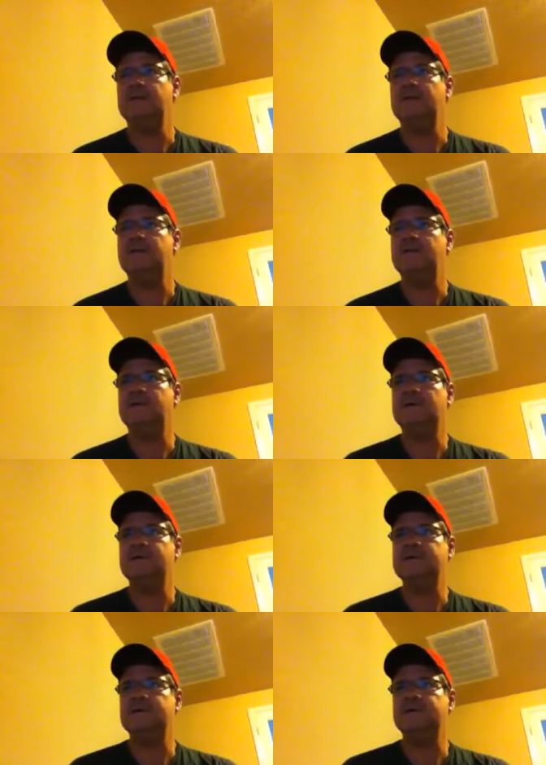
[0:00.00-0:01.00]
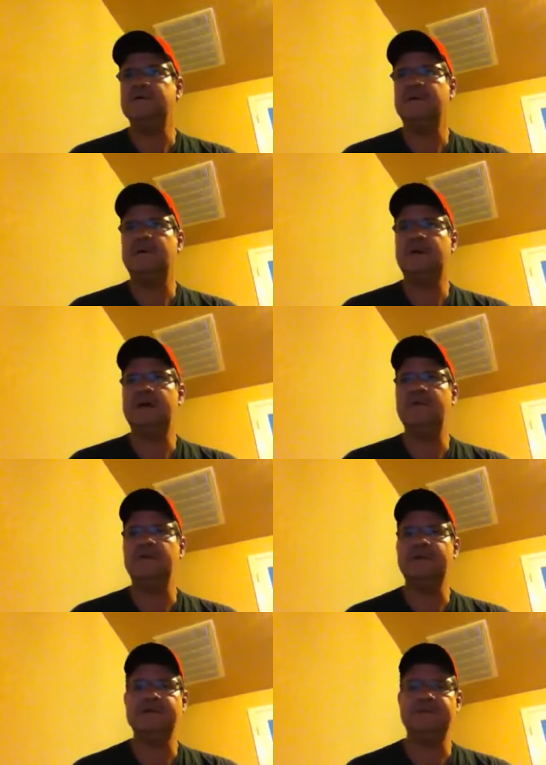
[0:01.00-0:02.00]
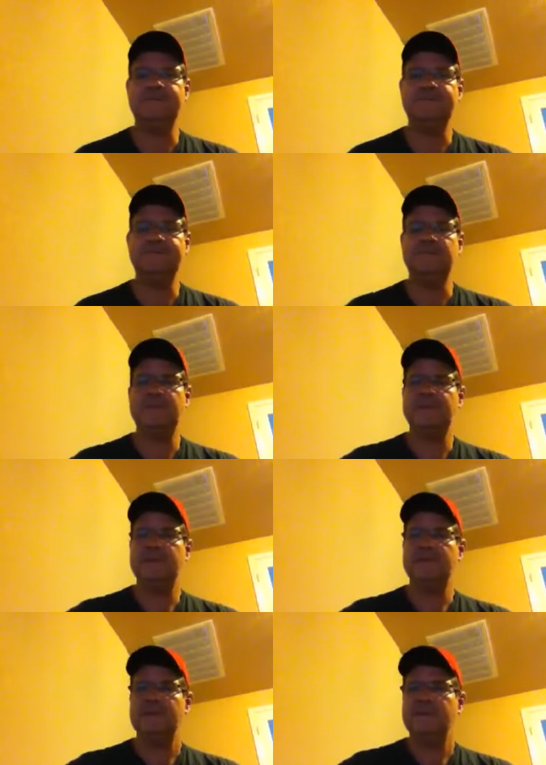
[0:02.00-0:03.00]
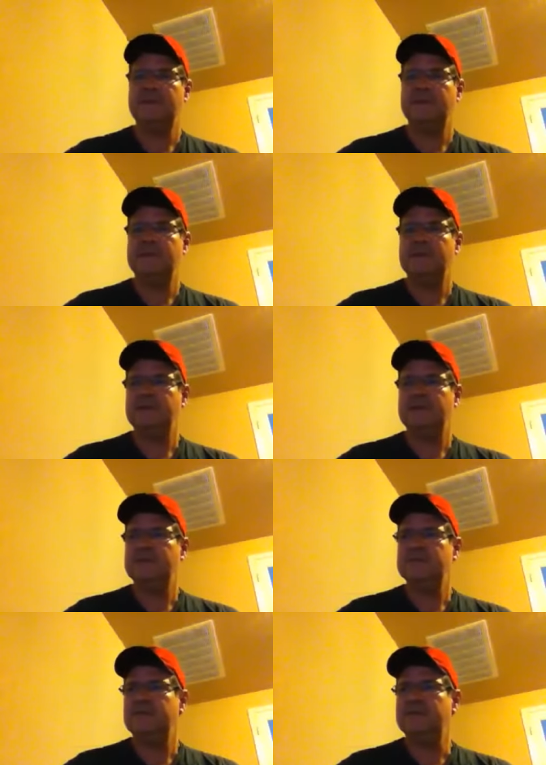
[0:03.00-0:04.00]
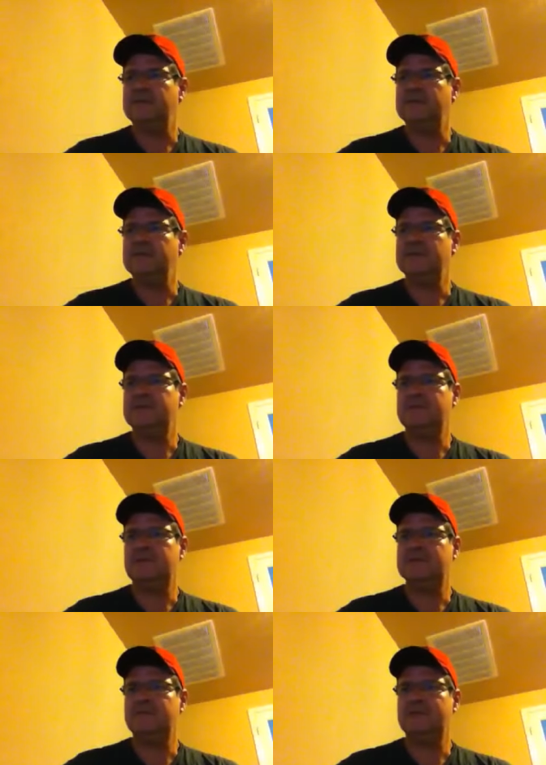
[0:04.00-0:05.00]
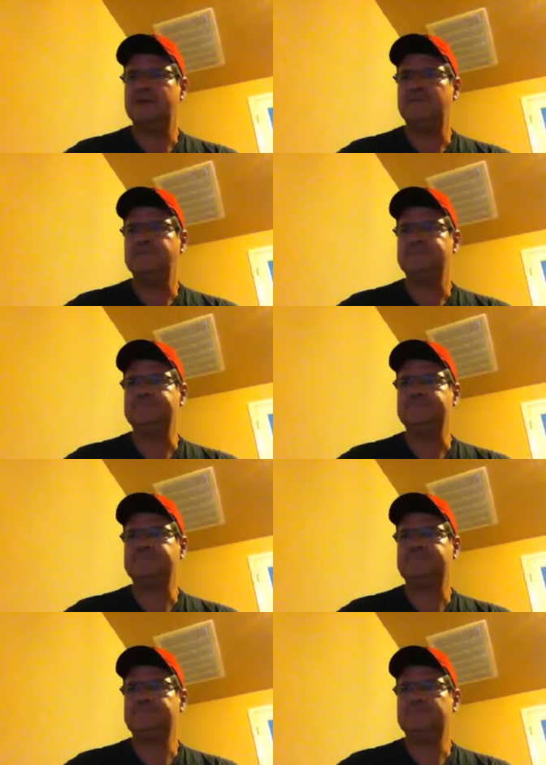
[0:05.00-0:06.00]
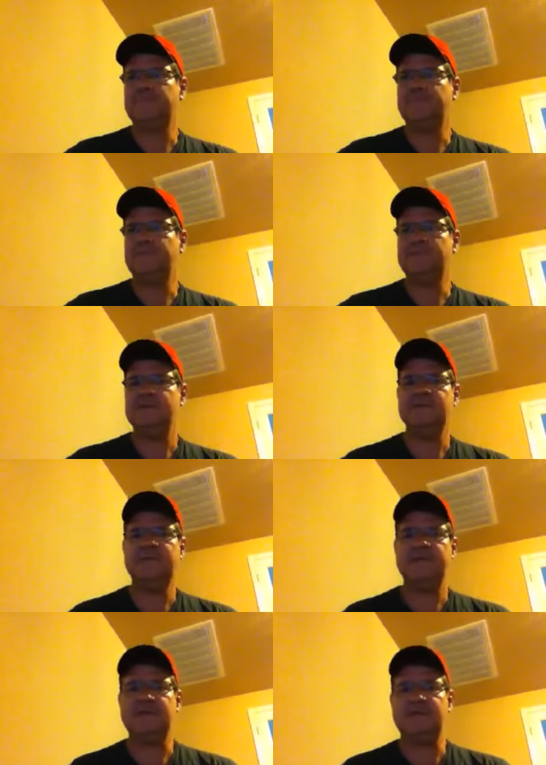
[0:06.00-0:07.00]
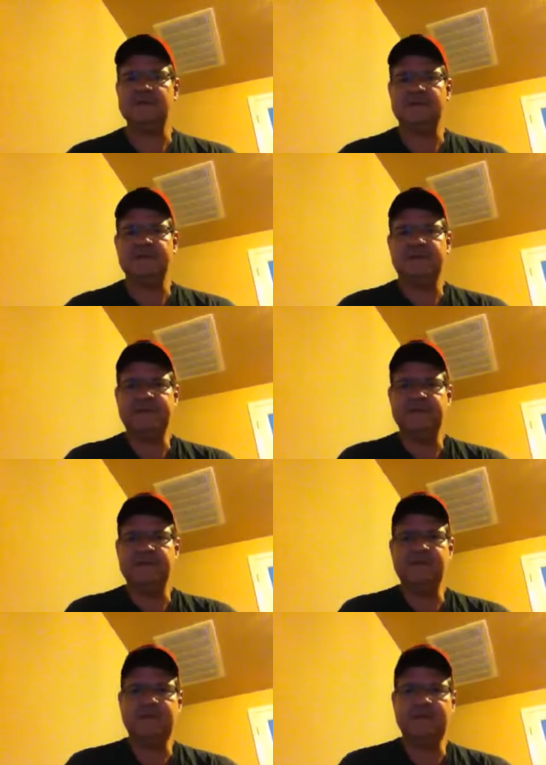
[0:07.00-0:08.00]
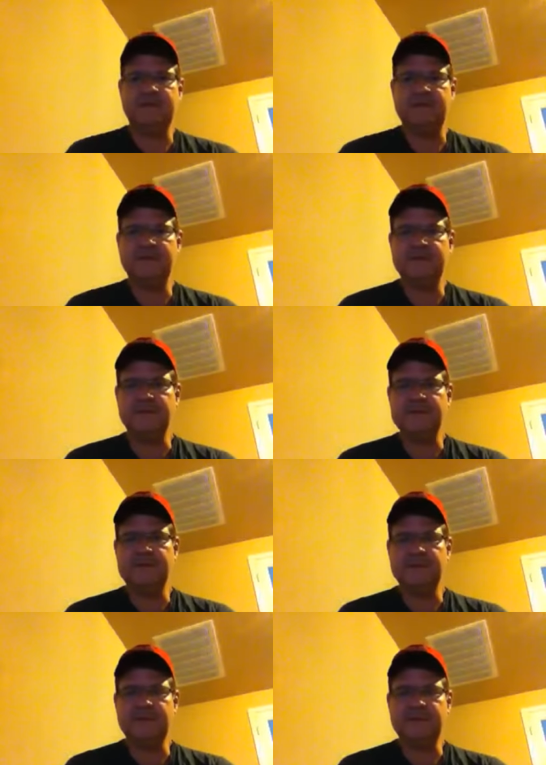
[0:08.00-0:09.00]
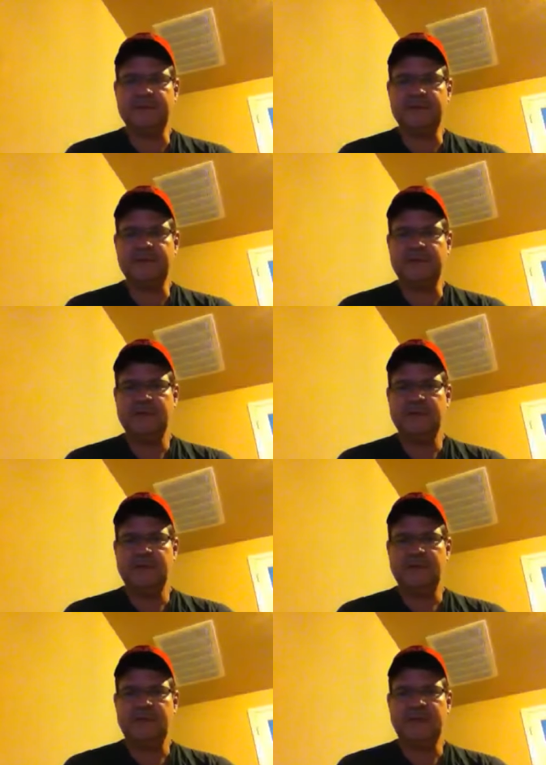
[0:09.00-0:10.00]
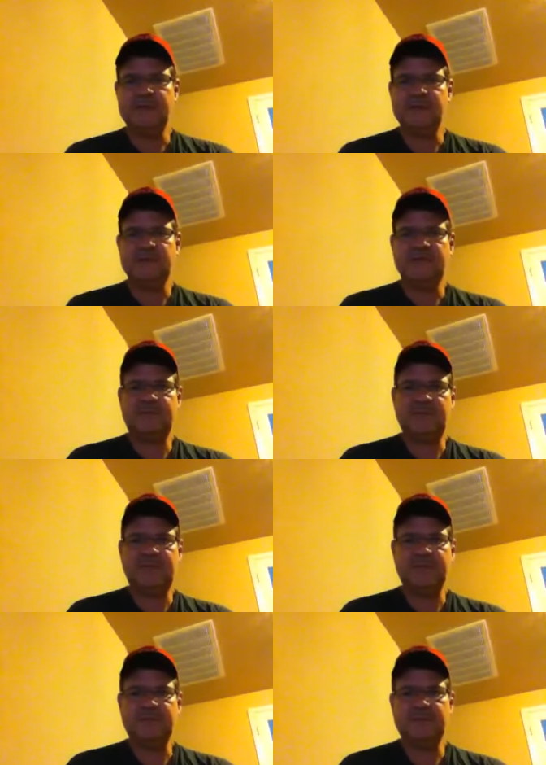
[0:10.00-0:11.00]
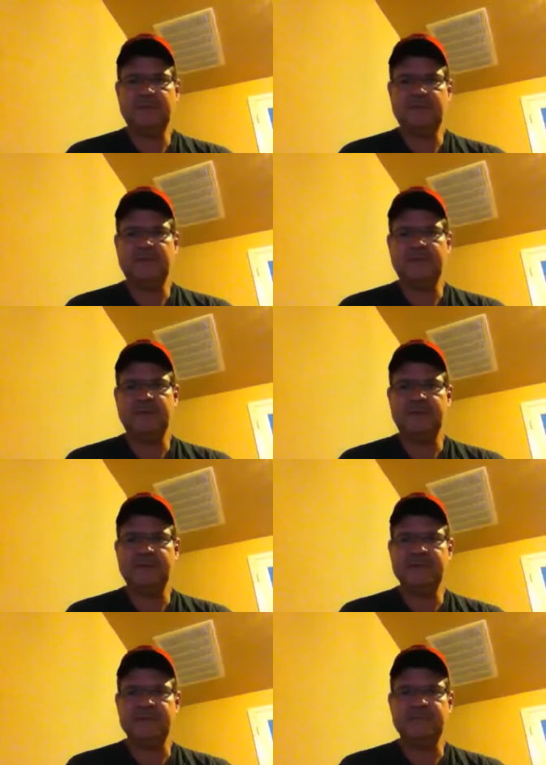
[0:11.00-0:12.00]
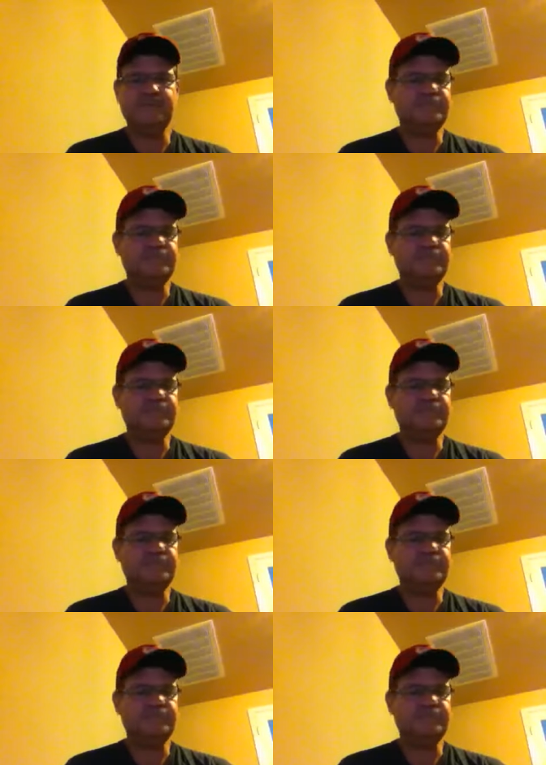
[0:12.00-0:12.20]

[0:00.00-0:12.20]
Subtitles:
all cars on Utah highways. It goes on and talks about this technology they're using. It's nothing new. It's the license plate recognition